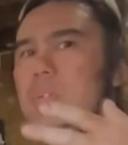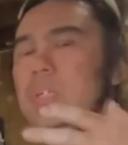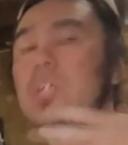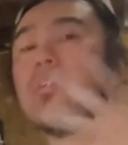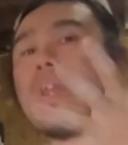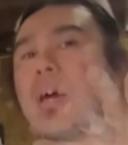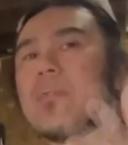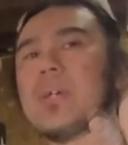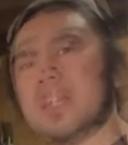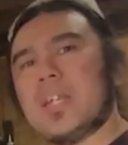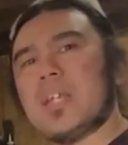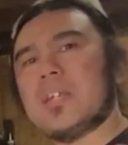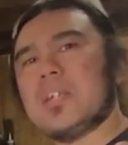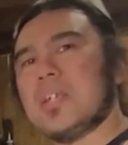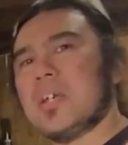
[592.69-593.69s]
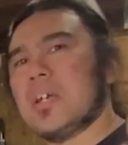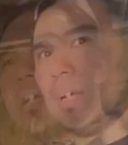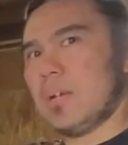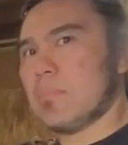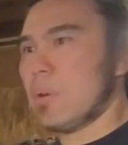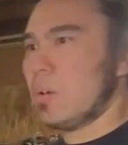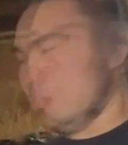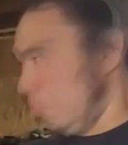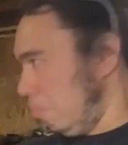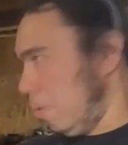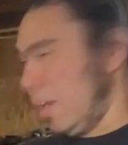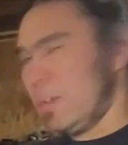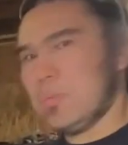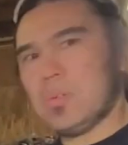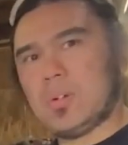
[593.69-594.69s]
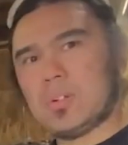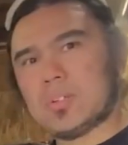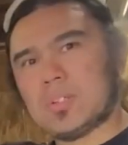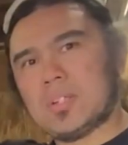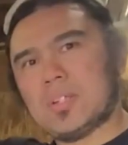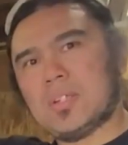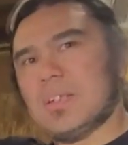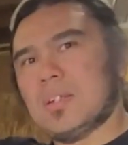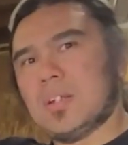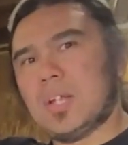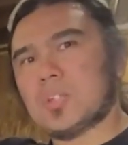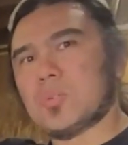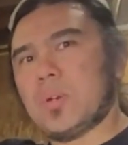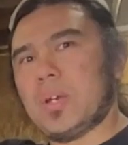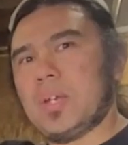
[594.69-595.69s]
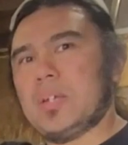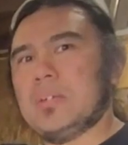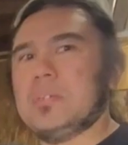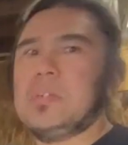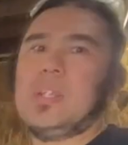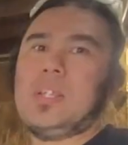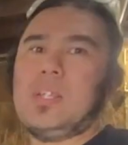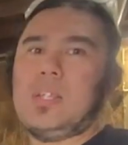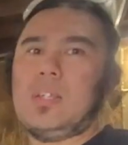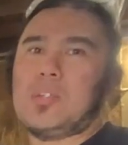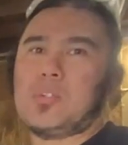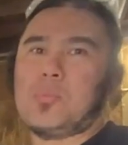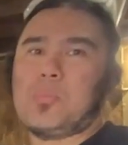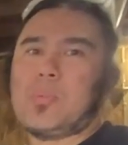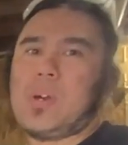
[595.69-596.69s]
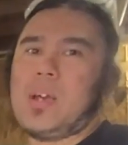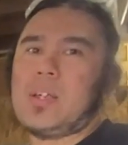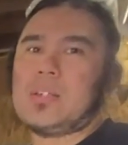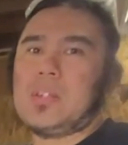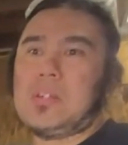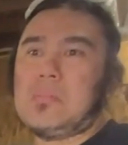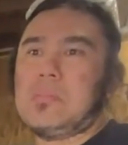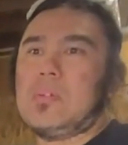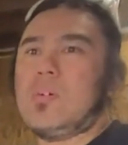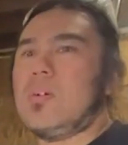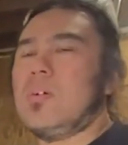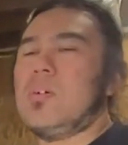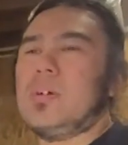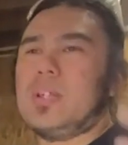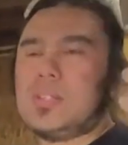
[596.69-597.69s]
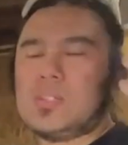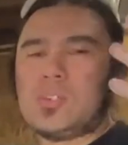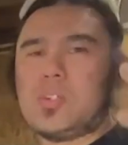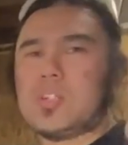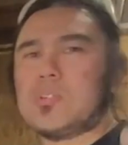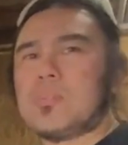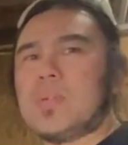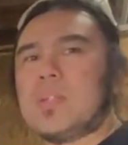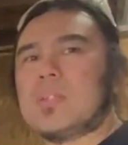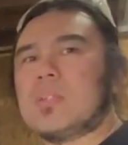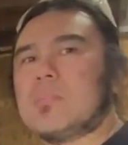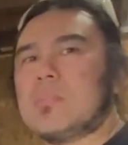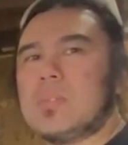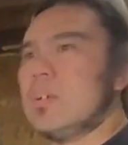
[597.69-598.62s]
They don't have an idea about body works. That's why they surprised and, oh, it's so expensive.